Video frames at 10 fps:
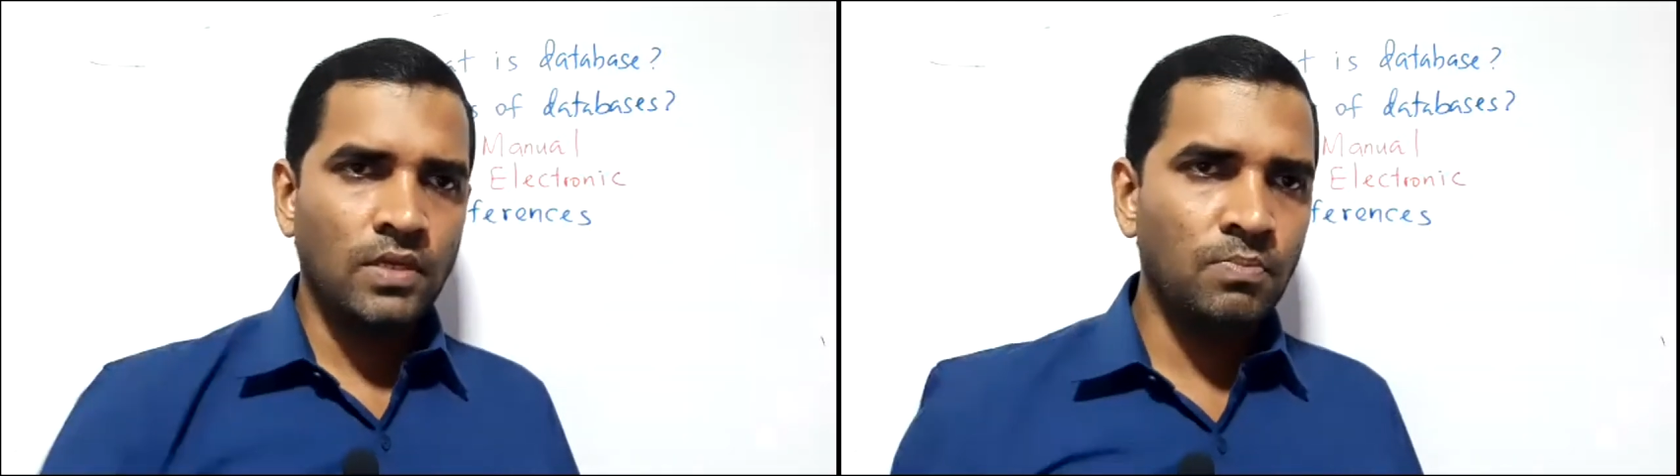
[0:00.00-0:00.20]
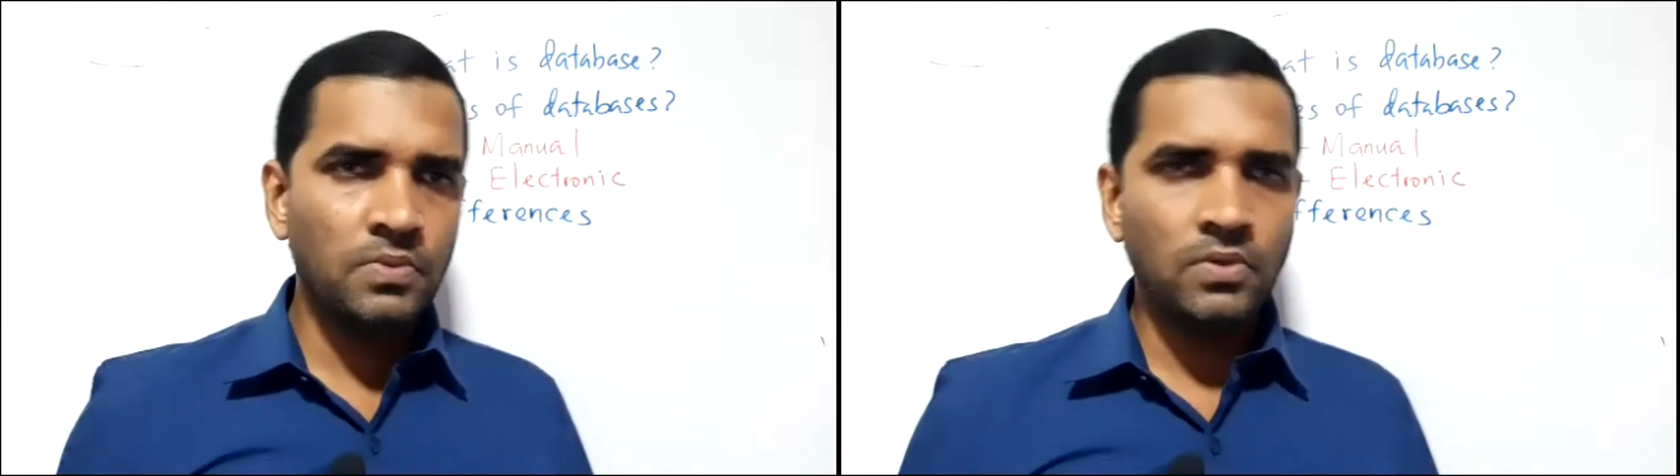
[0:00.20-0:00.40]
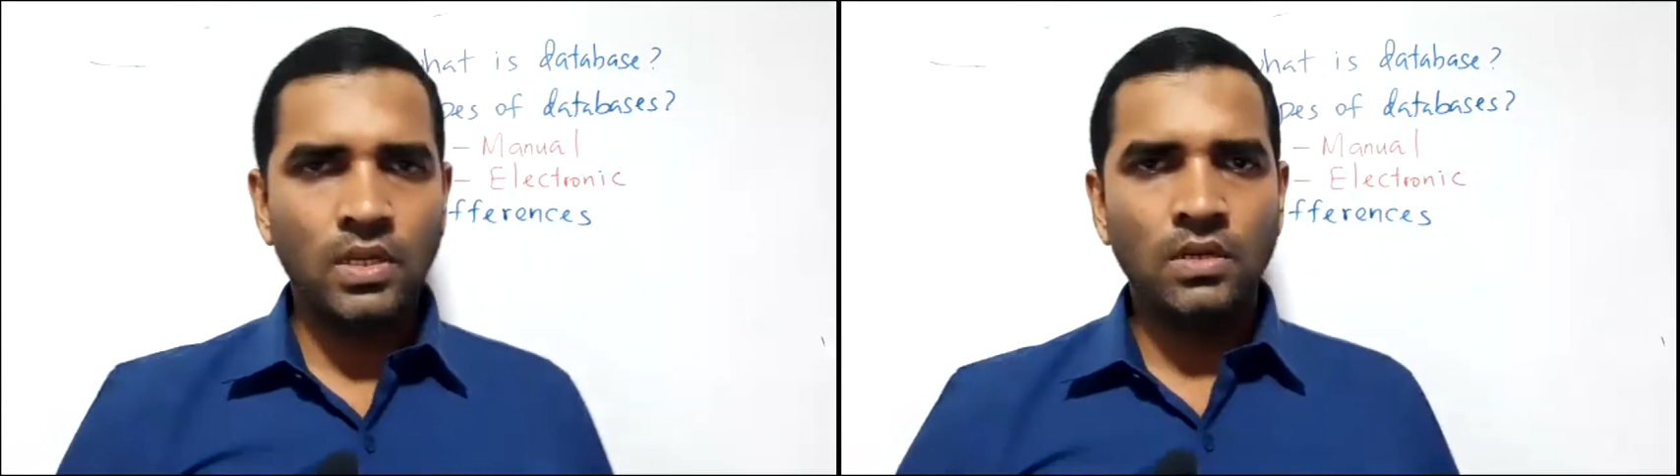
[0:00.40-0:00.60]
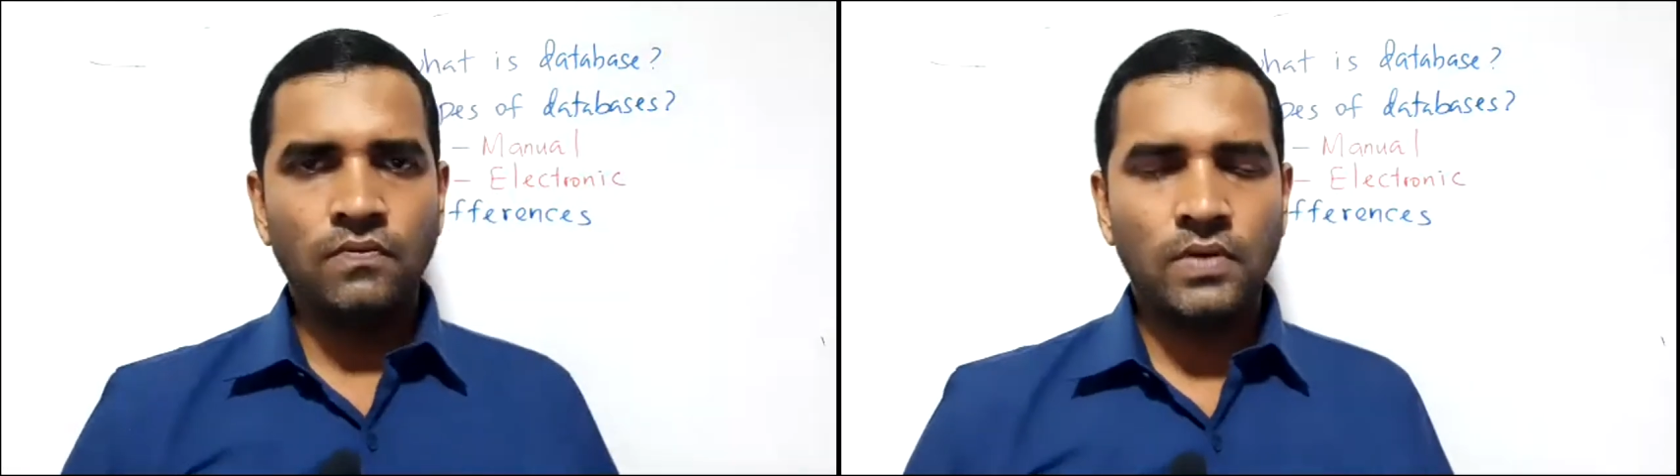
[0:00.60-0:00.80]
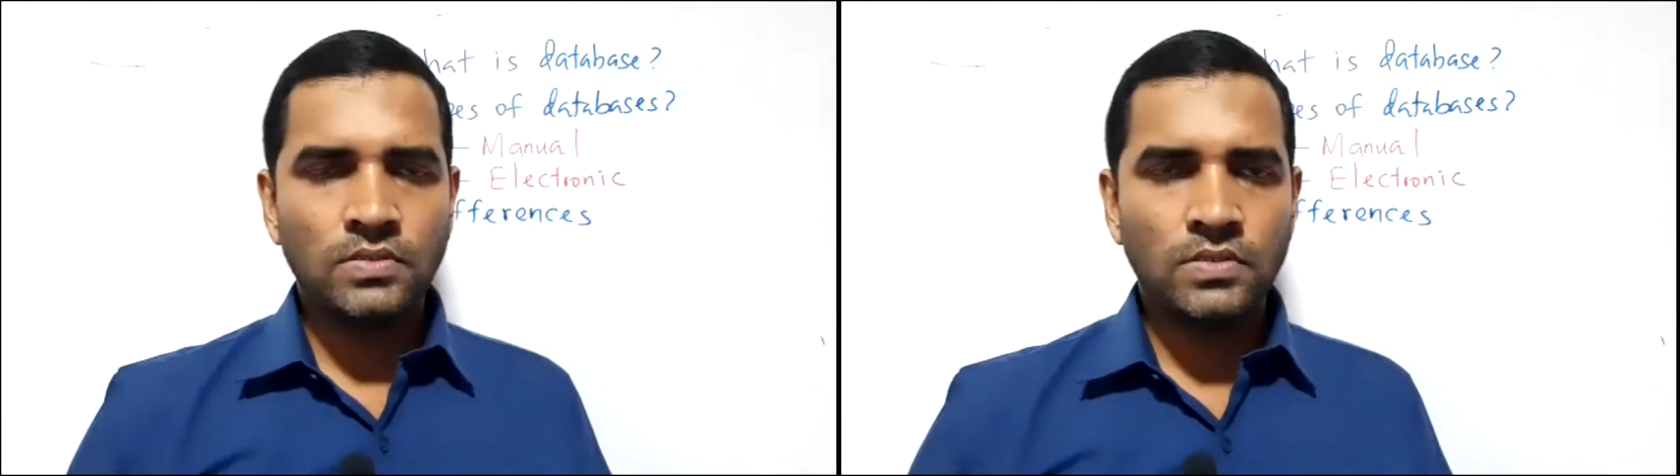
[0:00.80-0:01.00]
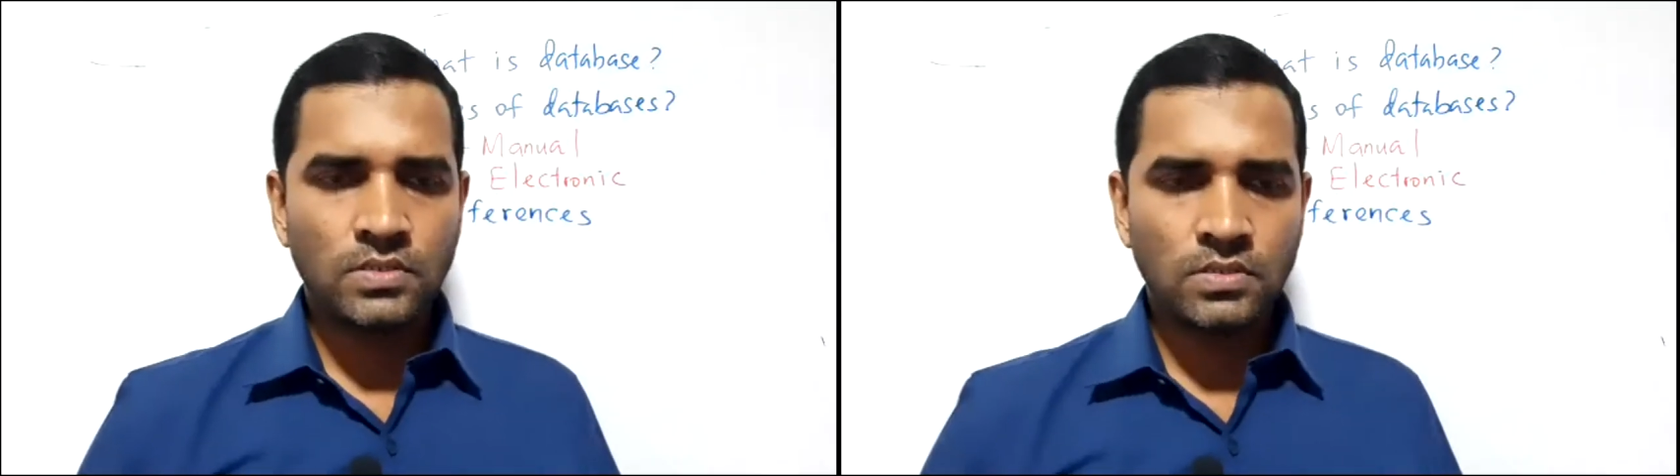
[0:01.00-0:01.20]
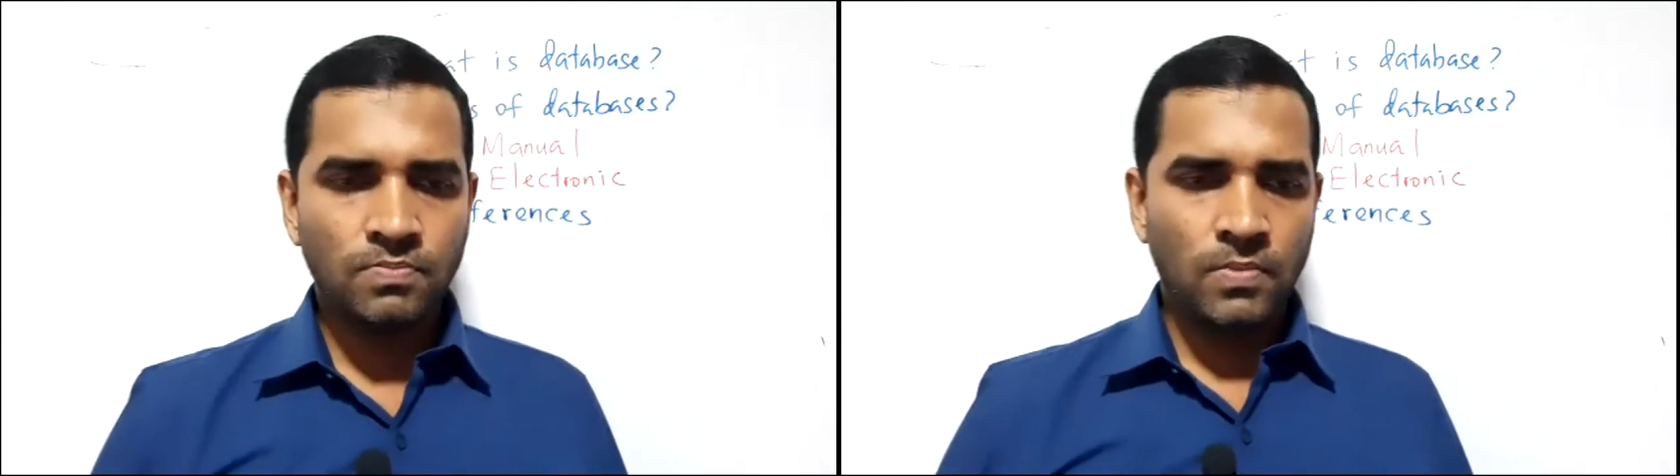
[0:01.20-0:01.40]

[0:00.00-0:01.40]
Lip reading: important differences.